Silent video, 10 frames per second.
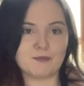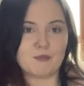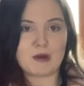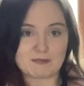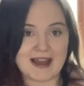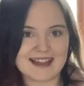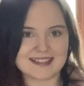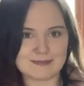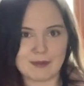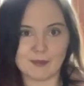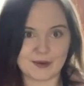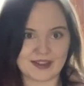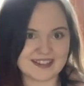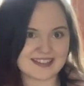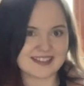with my hands in my
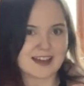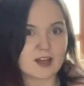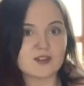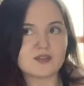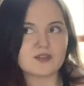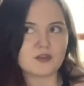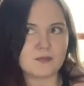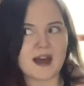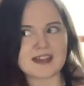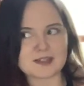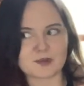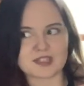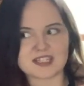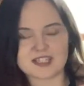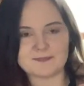pockets. Super
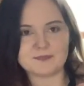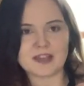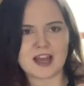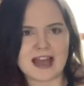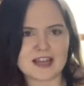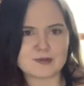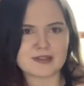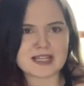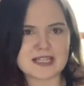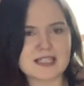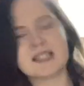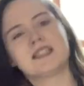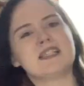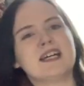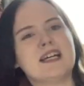etiquetted. Etiquetted?
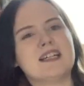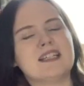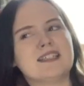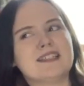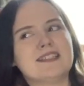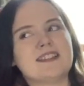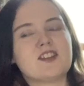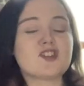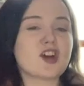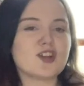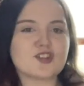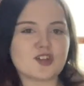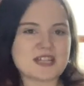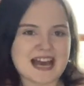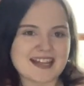Such
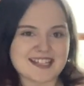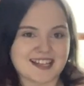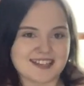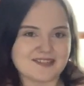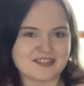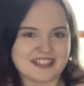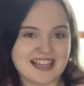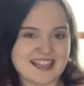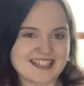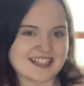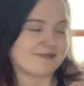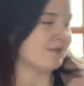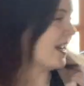good etiquette for a lady.